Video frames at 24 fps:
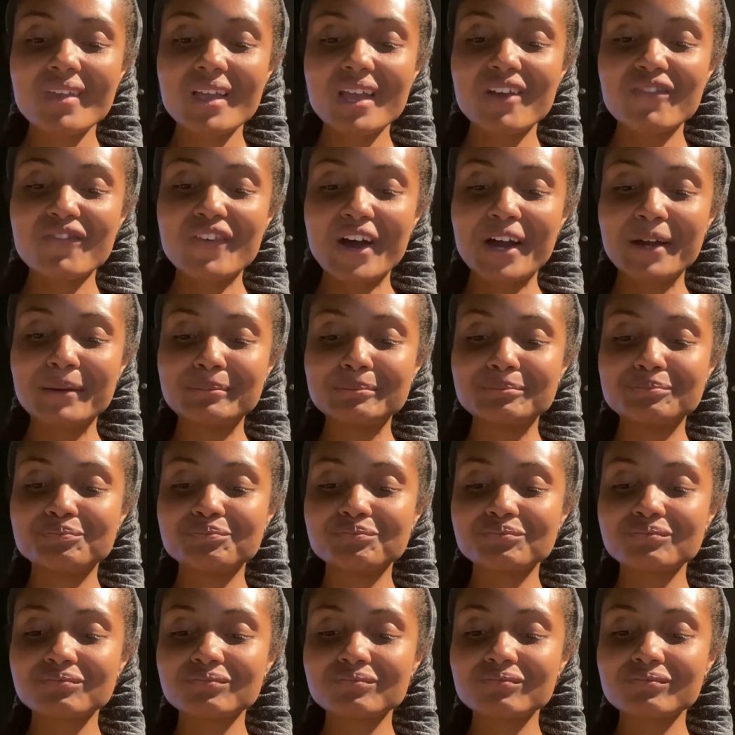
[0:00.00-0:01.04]
if I'm
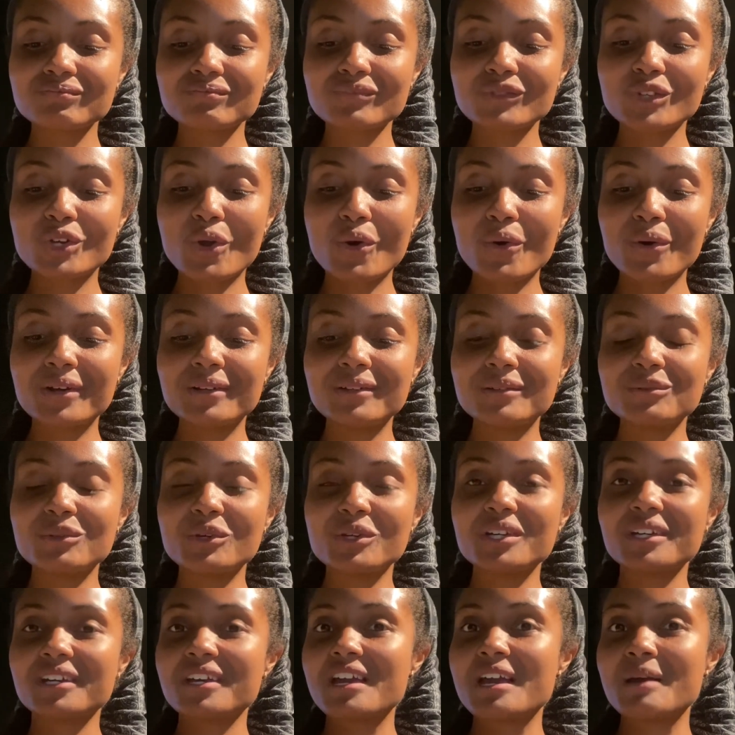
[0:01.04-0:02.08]
going
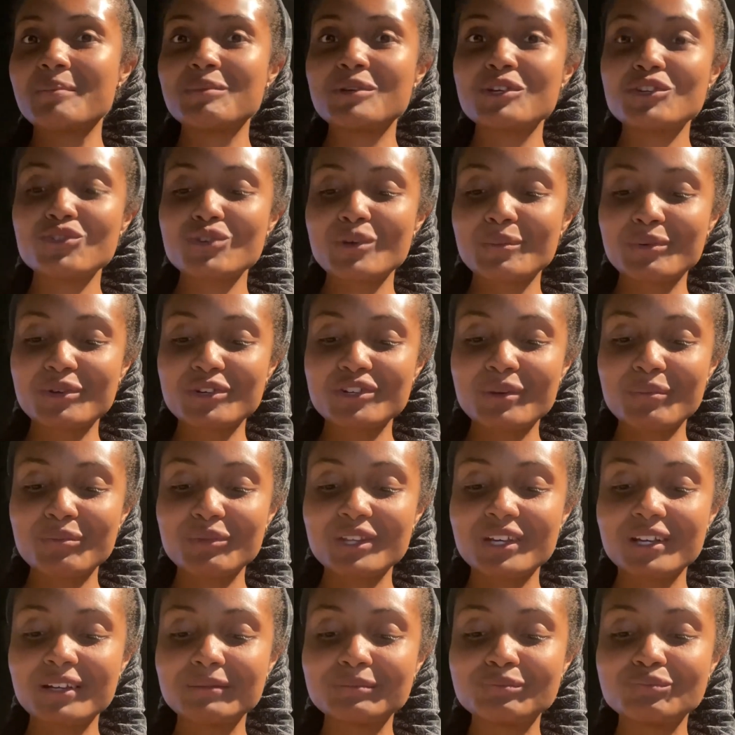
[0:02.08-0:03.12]
on a camping trip or
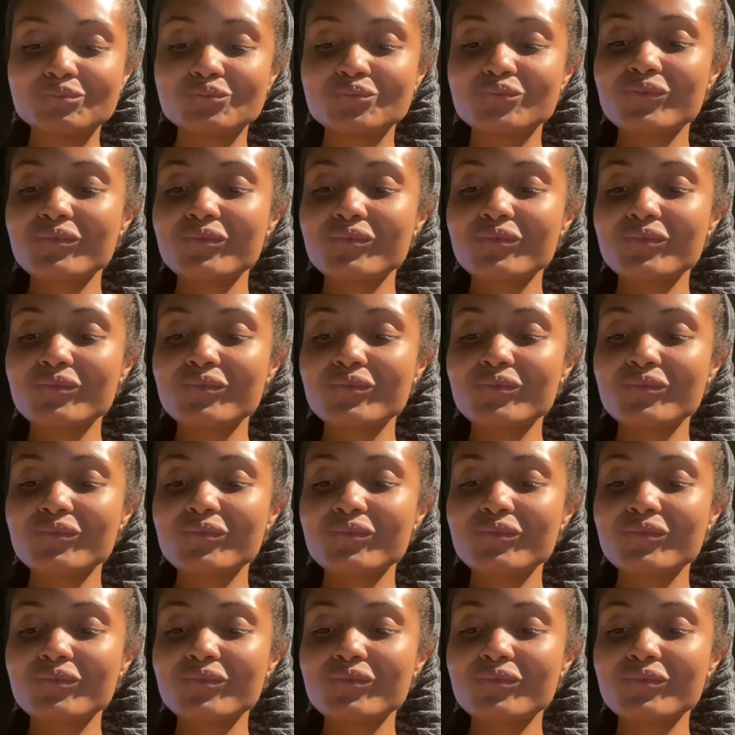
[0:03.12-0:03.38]
something